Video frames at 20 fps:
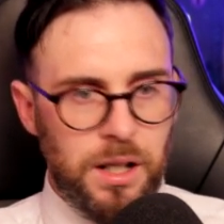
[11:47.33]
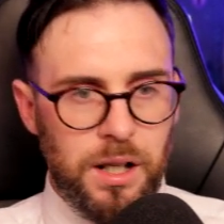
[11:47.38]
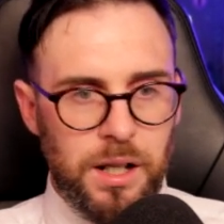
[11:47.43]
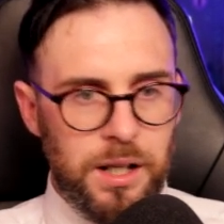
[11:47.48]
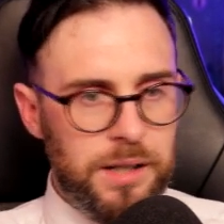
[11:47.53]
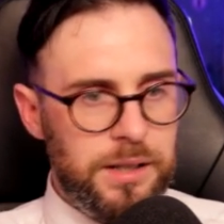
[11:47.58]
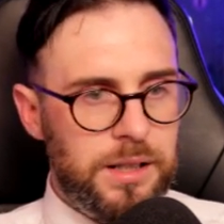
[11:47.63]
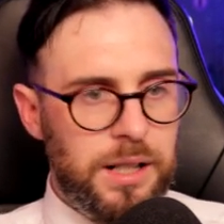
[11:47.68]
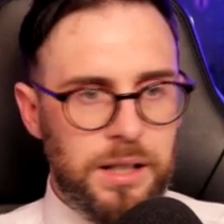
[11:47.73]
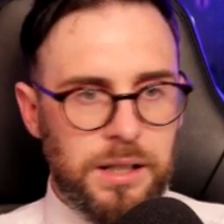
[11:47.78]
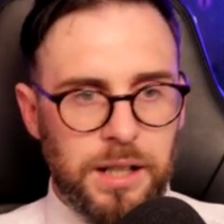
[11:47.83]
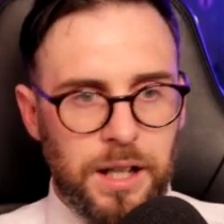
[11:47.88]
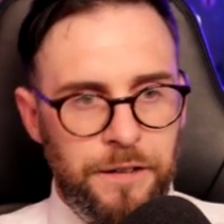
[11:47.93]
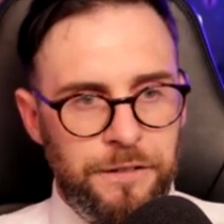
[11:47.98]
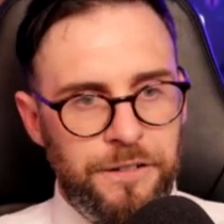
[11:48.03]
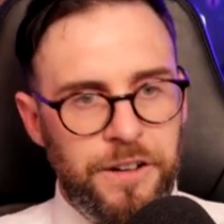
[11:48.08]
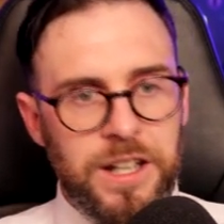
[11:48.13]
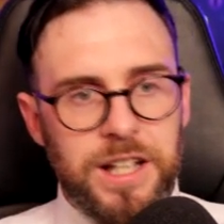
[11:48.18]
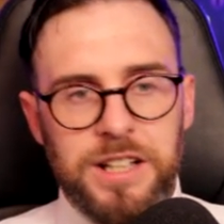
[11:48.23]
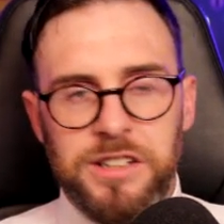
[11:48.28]

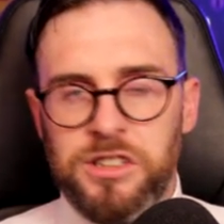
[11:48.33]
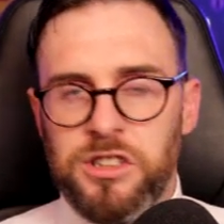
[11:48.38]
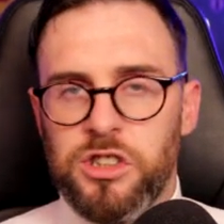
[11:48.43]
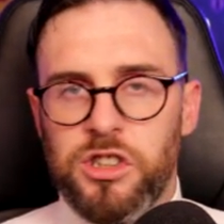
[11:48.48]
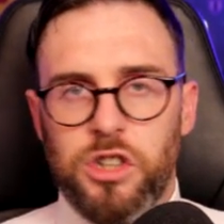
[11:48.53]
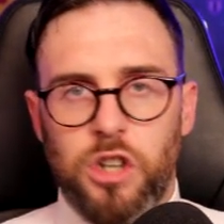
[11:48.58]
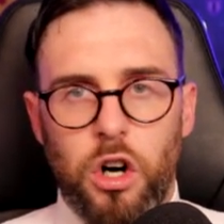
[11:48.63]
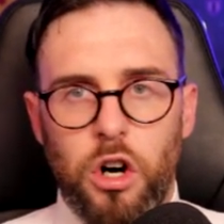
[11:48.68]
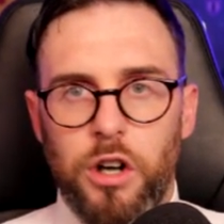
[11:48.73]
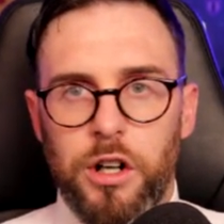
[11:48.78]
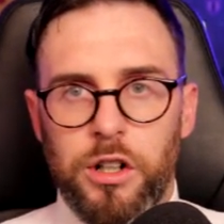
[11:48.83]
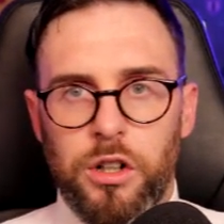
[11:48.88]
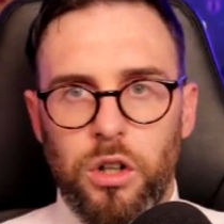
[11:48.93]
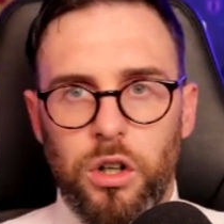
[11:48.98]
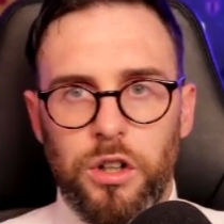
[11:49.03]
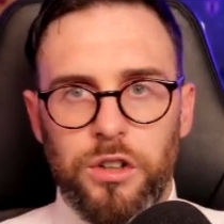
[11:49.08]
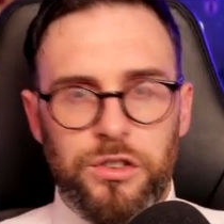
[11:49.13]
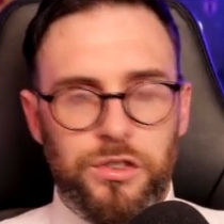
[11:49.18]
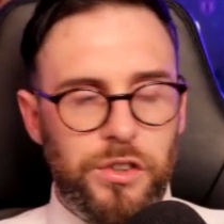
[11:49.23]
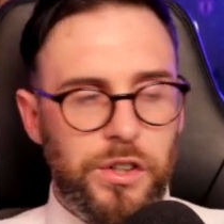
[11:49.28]
If he isn't scoring
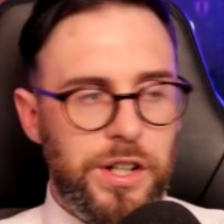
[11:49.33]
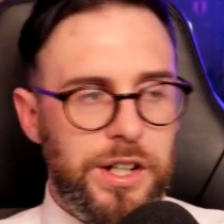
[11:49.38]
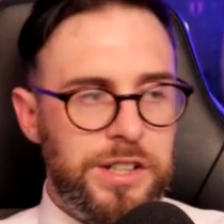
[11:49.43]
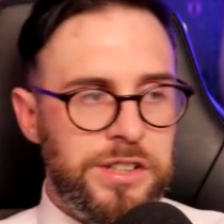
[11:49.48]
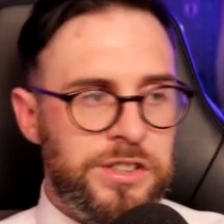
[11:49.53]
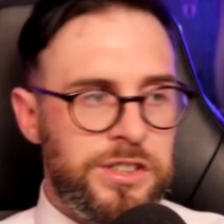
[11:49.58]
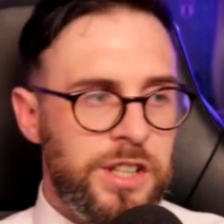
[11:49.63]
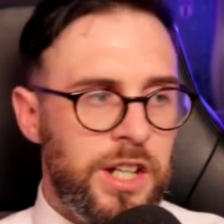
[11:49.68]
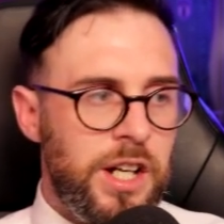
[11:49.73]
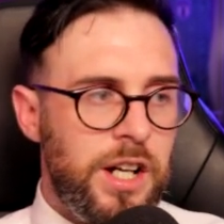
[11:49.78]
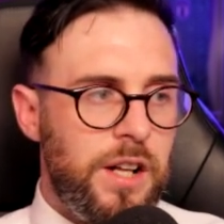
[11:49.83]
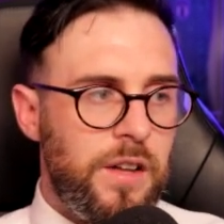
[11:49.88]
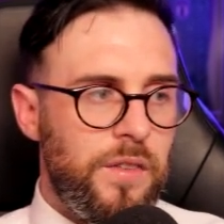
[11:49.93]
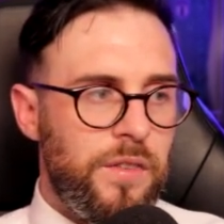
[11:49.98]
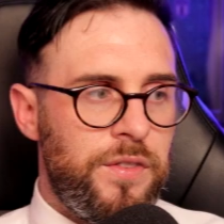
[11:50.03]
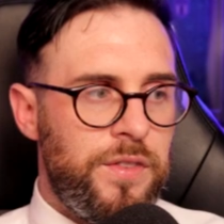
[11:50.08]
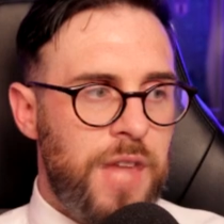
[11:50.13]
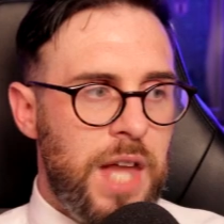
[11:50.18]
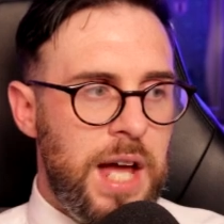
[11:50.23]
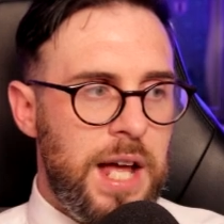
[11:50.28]
goals for us,
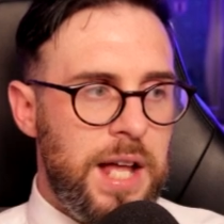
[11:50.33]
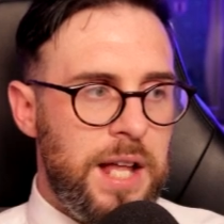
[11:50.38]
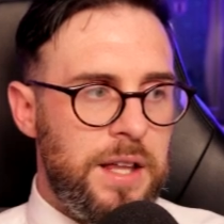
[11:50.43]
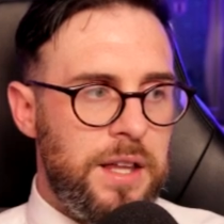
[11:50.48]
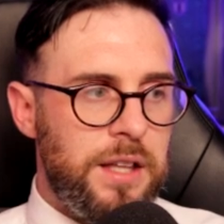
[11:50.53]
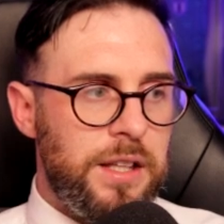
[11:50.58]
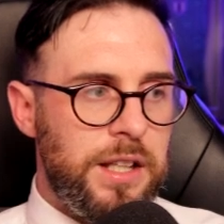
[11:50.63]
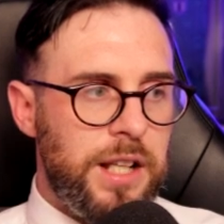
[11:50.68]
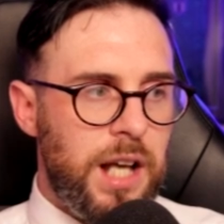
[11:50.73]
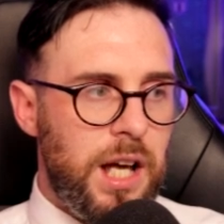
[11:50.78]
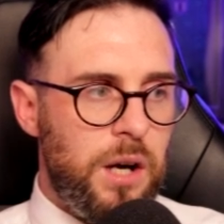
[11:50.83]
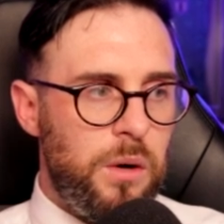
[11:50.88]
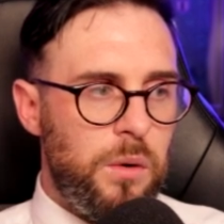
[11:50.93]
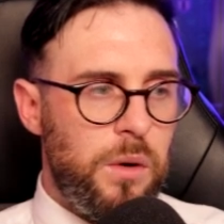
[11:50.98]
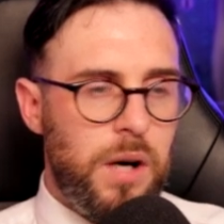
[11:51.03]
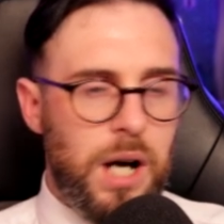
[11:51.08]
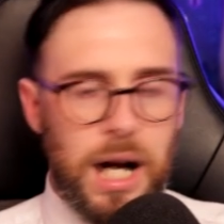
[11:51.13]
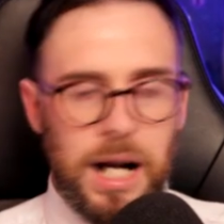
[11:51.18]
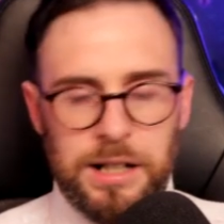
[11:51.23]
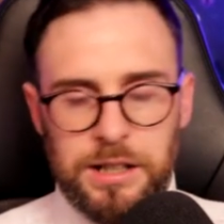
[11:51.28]
then, you
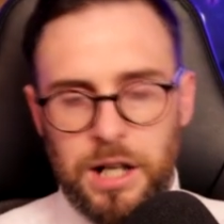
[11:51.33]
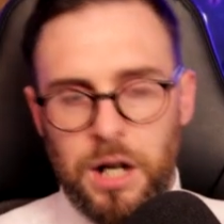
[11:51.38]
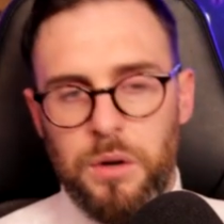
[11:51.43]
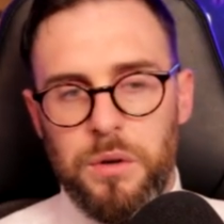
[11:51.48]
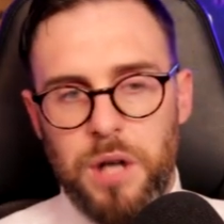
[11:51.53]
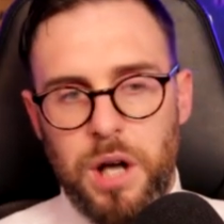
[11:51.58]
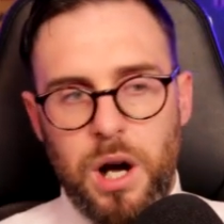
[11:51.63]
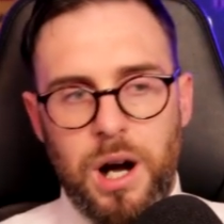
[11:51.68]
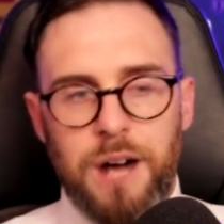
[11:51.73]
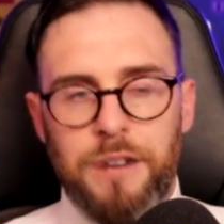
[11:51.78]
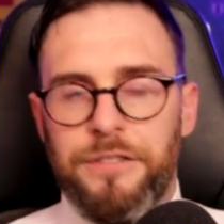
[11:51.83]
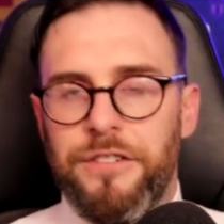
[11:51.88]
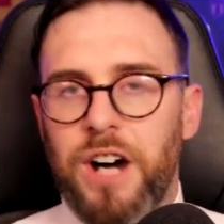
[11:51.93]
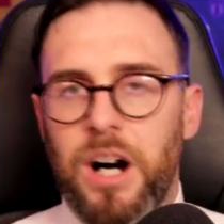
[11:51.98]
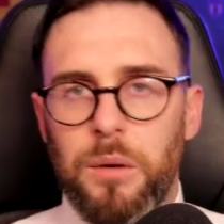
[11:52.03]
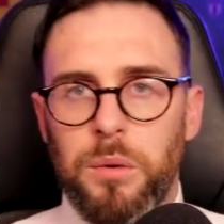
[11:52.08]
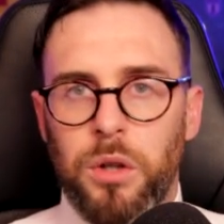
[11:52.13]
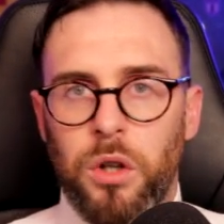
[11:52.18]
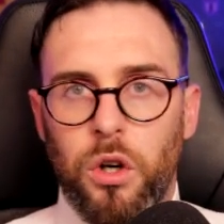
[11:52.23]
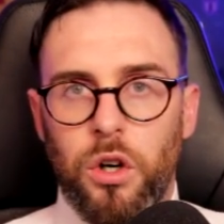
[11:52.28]
know, I don't know how
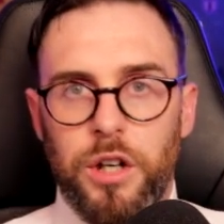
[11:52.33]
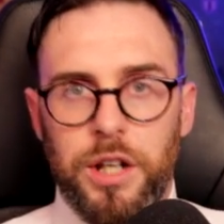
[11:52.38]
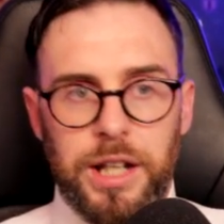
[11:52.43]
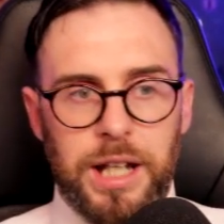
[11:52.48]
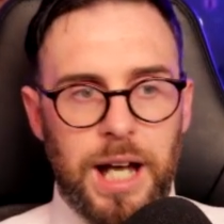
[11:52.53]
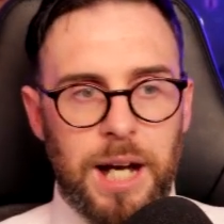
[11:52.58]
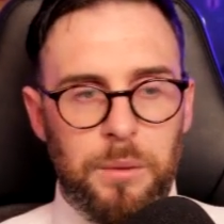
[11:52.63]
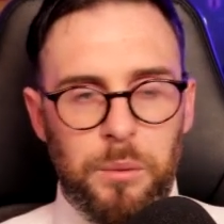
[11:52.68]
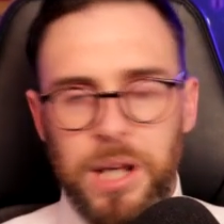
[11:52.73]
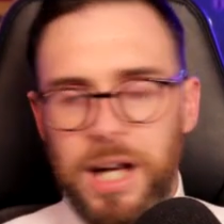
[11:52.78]
far we're going to get.